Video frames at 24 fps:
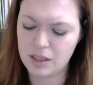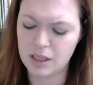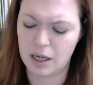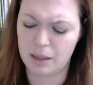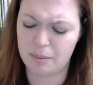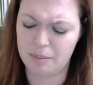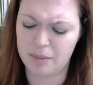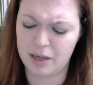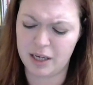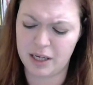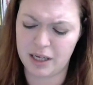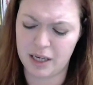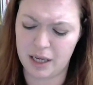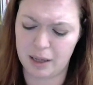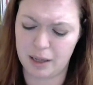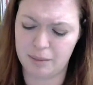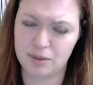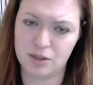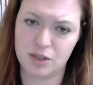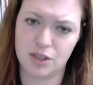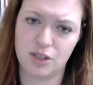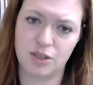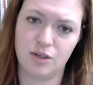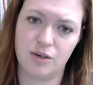and being
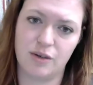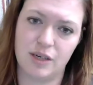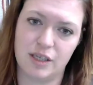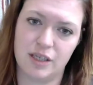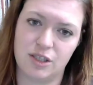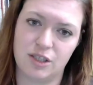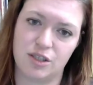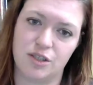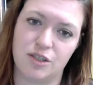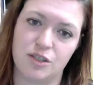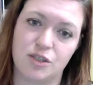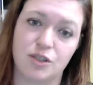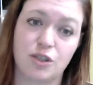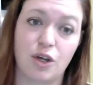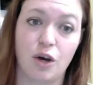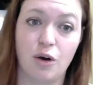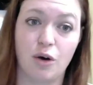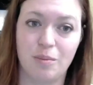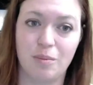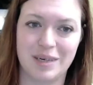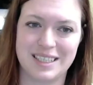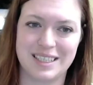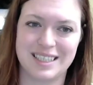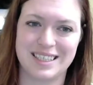able to introduce
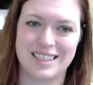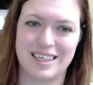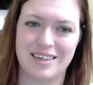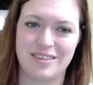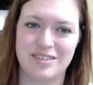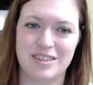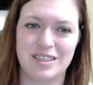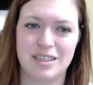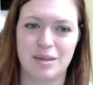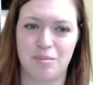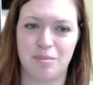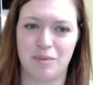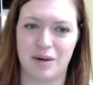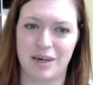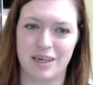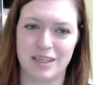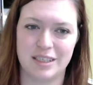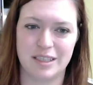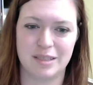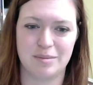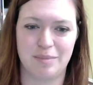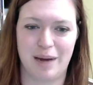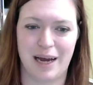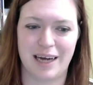coping skills to bring
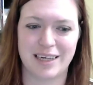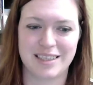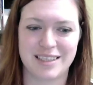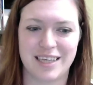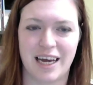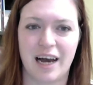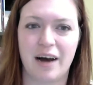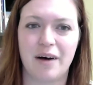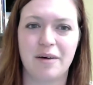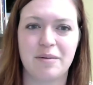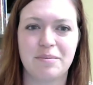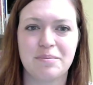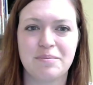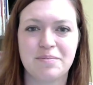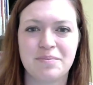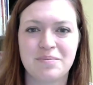us back down.